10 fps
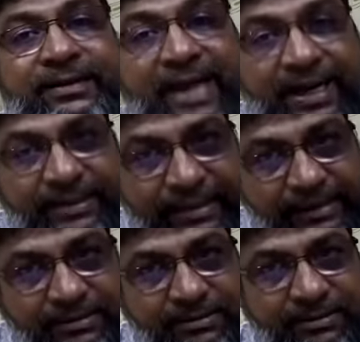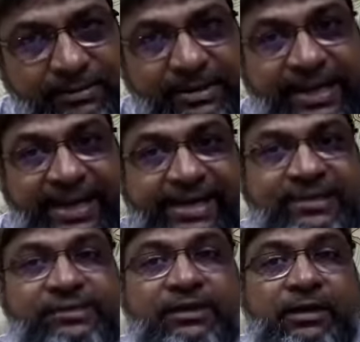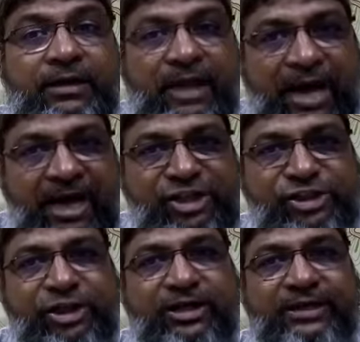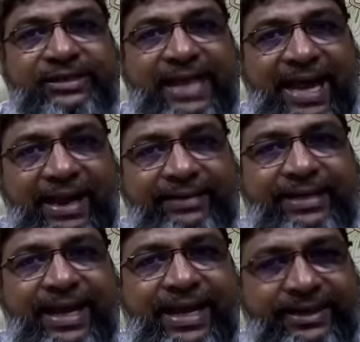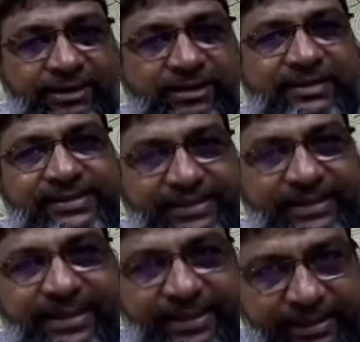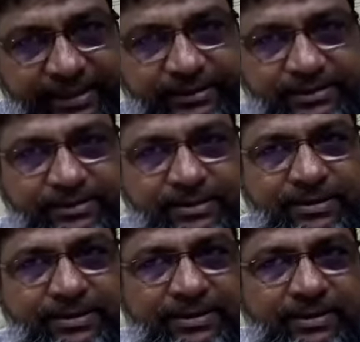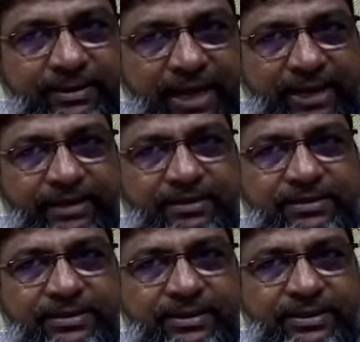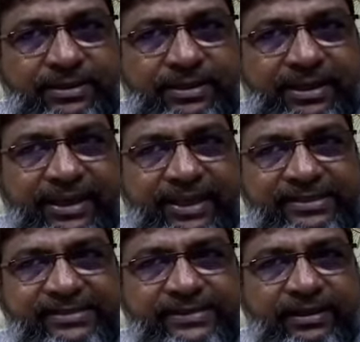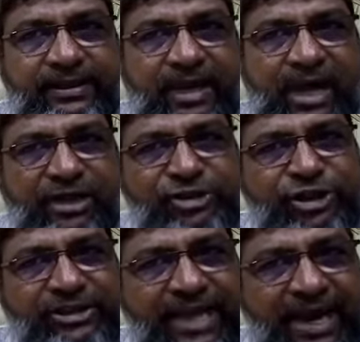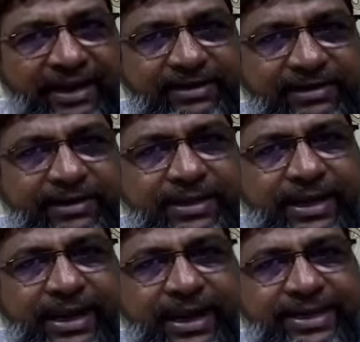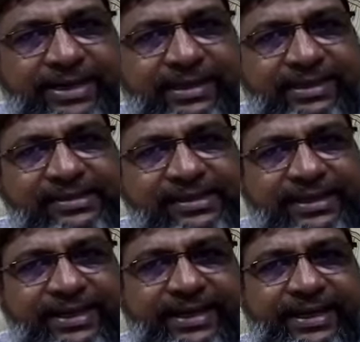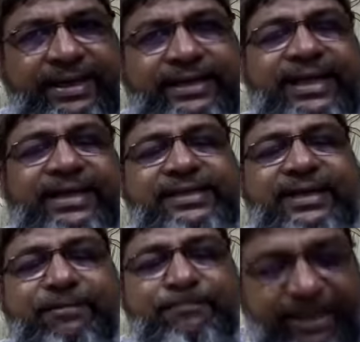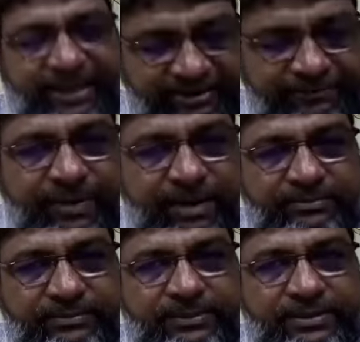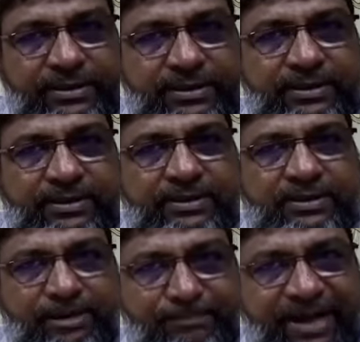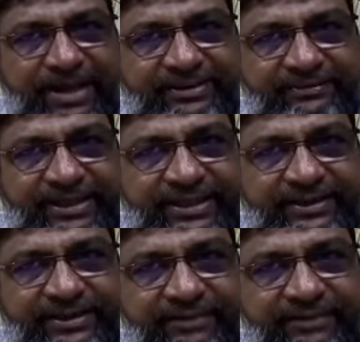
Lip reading: London is larger than any other city in England. London is larger than any other city in England. That is the comparative form, comparative degree.